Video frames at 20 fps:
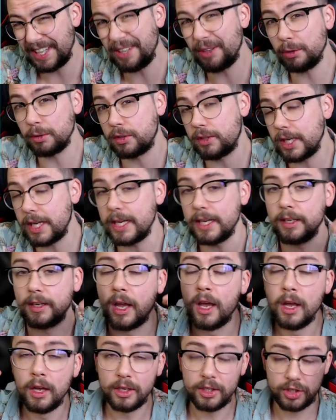a single
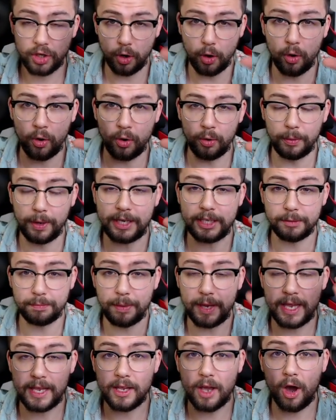scene to always
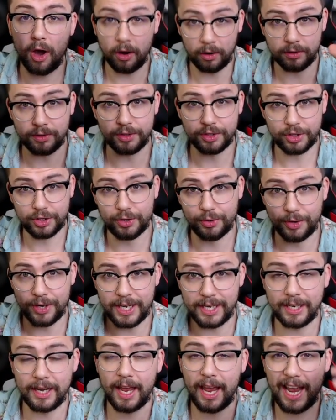be on
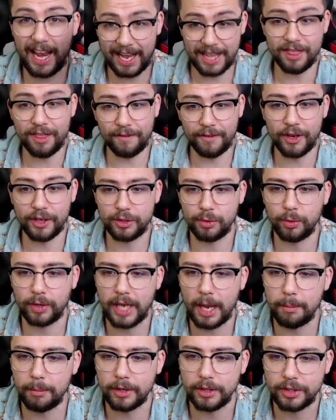screen in the
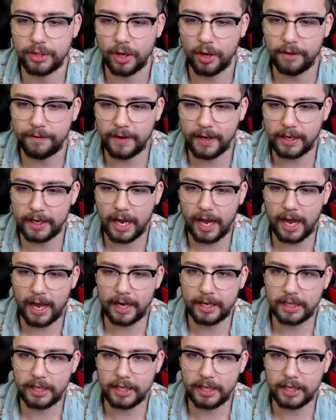virtual camera. So if I